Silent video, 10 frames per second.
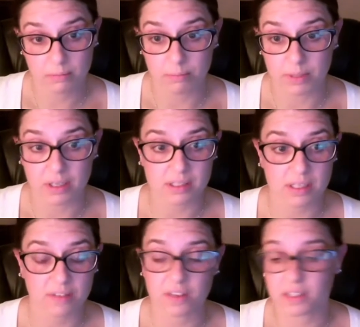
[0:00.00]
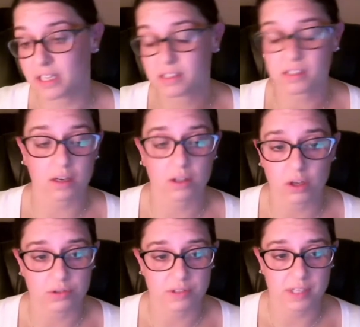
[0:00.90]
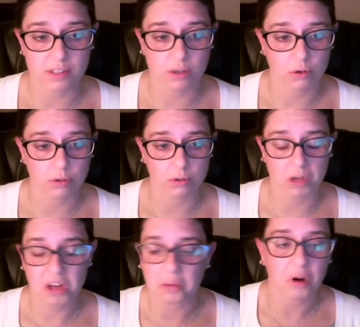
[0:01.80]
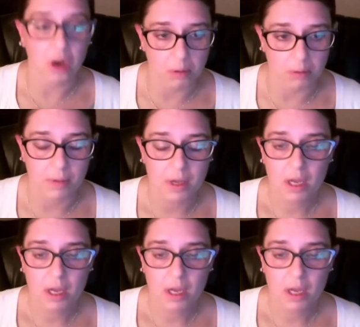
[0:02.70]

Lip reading: because if it gets stuck closed, that's a whole other problem.